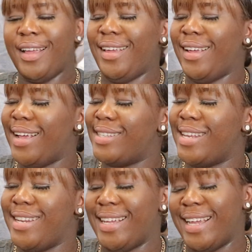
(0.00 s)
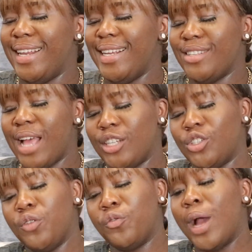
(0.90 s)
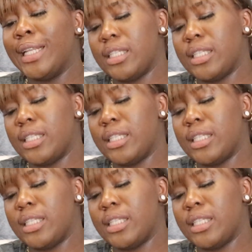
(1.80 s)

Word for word: i said naked it's not actually full and